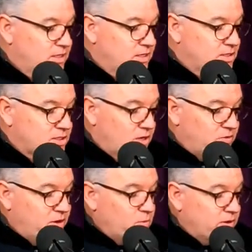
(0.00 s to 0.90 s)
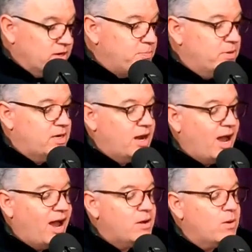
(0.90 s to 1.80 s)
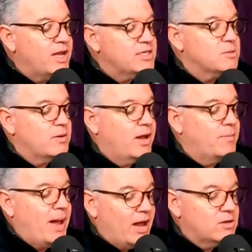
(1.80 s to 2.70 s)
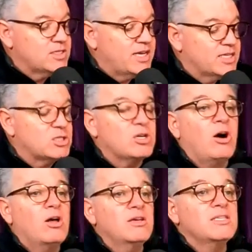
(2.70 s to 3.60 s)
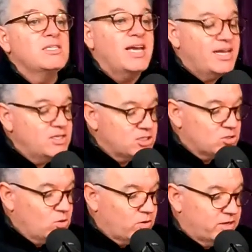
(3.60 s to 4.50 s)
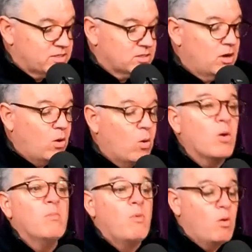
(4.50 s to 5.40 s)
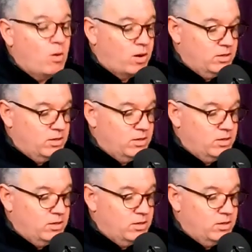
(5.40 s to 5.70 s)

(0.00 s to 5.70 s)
So they're going to put in high-rise housing as tall as 10 stories or more.